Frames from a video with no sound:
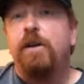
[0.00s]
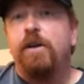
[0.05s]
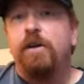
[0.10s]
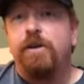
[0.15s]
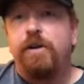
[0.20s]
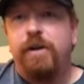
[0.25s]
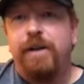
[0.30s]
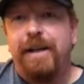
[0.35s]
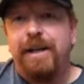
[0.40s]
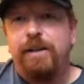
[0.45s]

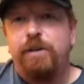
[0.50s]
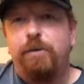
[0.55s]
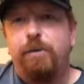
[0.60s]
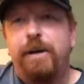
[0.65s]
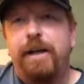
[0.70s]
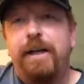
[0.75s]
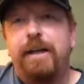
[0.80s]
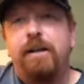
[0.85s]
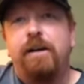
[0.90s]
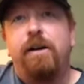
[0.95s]
So that's what
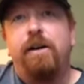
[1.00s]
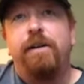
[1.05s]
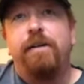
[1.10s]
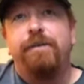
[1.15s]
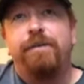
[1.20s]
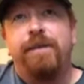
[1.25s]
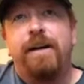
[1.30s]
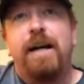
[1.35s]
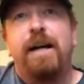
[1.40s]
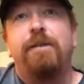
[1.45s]
I call the
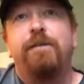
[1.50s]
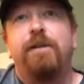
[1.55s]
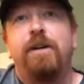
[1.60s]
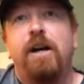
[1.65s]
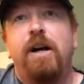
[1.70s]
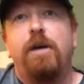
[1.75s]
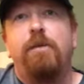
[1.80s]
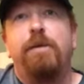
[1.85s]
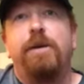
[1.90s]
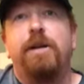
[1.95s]
5
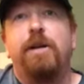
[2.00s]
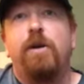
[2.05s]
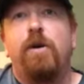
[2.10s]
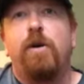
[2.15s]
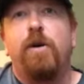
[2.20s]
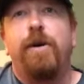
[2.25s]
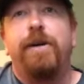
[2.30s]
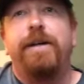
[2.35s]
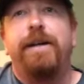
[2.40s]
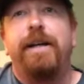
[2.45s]
common
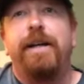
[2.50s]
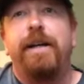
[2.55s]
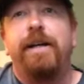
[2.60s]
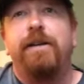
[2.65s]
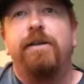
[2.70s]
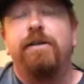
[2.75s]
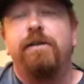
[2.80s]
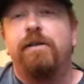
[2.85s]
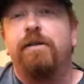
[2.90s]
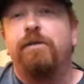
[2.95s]
chord
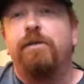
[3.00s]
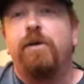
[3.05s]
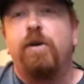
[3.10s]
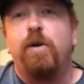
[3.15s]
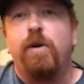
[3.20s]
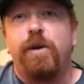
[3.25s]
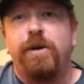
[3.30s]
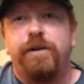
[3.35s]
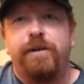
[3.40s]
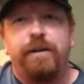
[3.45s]
keys. Of
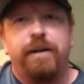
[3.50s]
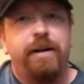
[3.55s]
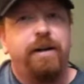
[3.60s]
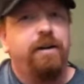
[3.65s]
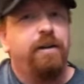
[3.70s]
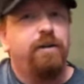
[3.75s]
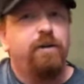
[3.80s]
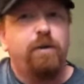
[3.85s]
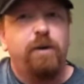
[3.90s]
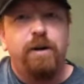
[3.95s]
course, there
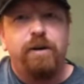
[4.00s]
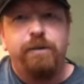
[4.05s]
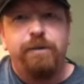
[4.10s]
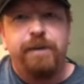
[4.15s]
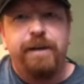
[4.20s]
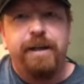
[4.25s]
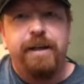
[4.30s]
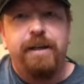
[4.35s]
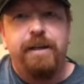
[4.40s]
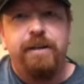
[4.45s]
are 12
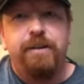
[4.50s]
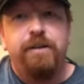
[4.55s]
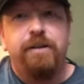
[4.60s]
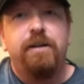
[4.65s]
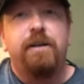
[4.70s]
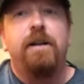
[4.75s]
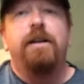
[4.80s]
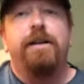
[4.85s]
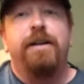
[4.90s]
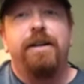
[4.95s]
keys.
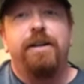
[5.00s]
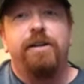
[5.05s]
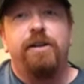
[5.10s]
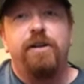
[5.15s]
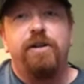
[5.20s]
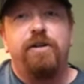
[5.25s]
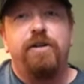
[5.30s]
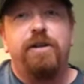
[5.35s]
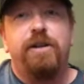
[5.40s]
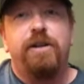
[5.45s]
This
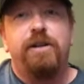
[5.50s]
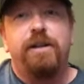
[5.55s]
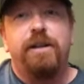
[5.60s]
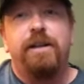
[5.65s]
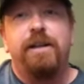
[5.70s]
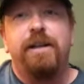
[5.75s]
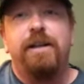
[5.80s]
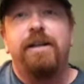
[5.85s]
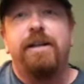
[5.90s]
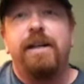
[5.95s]
is just a
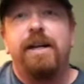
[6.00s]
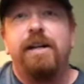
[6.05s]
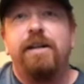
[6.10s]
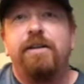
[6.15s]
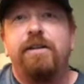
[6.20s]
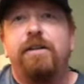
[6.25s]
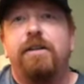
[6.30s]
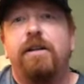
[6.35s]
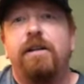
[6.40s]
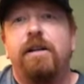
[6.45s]

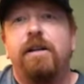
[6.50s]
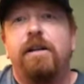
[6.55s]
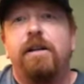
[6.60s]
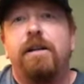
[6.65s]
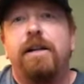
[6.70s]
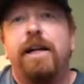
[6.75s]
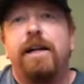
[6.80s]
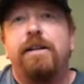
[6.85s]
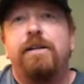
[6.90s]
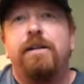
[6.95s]
condensed little
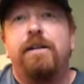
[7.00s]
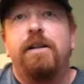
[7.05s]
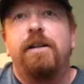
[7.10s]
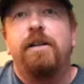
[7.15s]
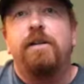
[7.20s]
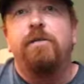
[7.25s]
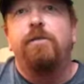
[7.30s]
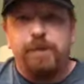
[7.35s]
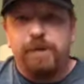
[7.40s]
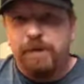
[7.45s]

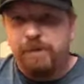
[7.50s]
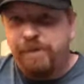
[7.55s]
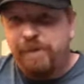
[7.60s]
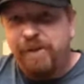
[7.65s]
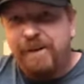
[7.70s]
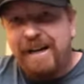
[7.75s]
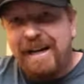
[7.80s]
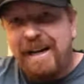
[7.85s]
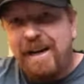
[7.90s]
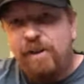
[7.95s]
lesson, but for
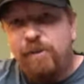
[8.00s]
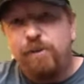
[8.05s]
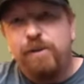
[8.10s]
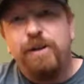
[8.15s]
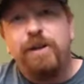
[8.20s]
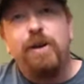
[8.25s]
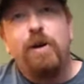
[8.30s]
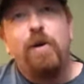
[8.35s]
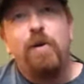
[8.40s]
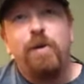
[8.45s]
now,
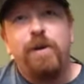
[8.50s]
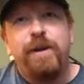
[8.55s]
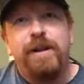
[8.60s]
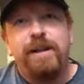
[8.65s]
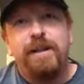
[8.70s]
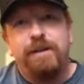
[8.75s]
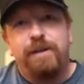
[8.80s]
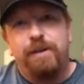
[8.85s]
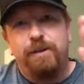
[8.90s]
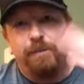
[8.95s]
know
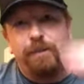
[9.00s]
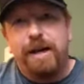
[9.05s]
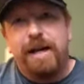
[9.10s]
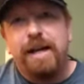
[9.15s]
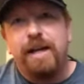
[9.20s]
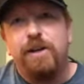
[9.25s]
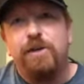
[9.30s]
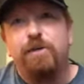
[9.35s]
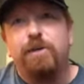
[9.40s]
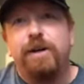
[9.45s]
this
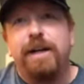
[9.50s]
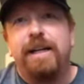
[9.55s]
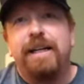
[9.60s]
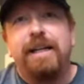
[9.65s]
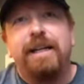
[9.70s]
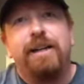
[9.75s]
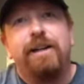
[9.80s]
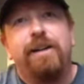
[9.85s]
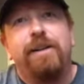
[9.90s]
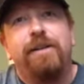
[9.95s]
page right
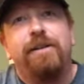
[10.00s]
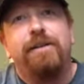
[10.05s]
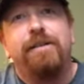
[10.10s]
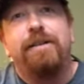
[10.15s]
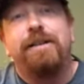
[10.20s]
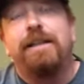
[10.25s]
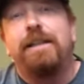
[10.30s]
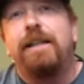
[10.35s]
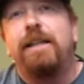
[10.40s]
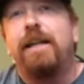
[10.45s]
here.
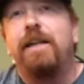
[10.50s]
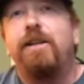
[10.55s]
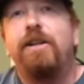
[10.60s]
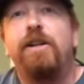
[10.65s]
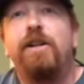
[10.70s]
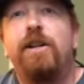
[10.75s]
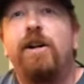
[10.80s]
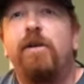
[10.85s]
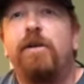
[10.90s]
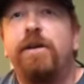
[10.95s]
Get to
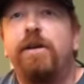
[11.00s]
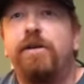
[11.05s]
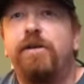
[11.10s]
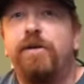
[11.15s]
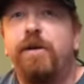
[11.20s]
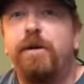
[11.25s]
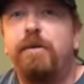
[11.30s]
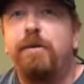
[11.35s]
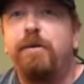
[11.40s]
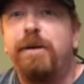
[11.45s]
know it,
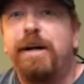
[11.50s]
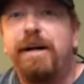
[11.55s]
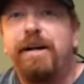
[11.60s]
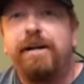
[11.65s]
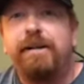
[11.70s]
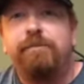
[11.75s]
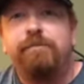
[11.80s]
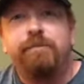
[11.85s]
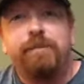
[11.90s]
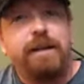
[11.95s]
dream about
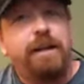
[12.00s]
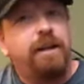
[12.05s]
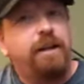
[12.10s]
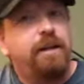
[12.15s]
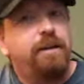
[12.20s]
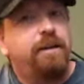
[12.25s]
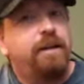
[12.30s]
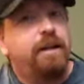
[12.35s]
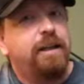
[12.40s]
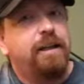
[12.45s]
it,
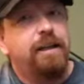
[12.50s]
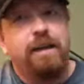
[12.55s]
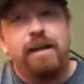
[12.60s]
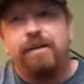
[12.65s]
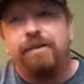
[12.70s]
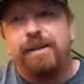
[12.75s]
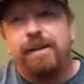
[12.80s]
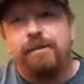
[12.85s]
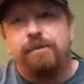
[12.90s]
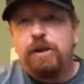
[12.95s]
kiss it,
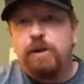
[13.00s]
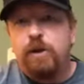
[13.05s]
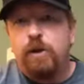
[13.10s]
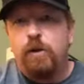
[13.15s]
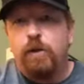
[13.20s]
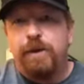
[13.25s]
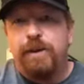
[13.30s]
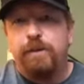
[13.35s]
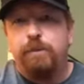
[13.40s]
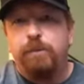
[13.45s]
love it. So
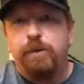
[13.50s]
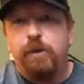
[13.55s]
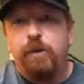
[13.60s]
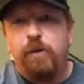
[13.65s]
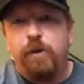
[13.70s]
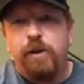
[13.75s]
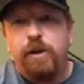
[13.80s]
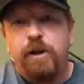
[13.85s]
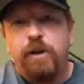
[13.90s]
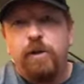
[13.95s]

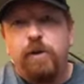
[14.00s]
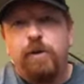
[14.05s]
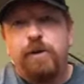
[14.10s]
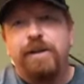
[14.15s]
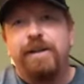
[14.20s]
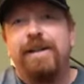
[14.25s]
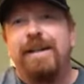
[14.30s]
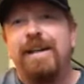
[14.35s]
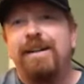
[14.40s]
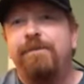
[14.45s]
explore those
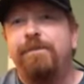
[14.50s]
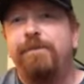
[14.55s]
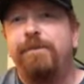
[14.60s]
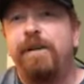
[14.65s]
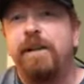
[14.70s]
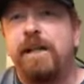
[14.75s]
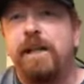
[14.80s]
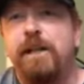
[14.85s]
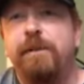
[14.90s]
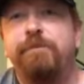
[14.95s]
and have
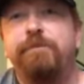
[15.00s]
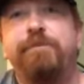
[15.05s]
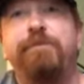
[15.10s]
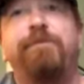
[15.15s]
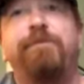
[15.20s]
fun.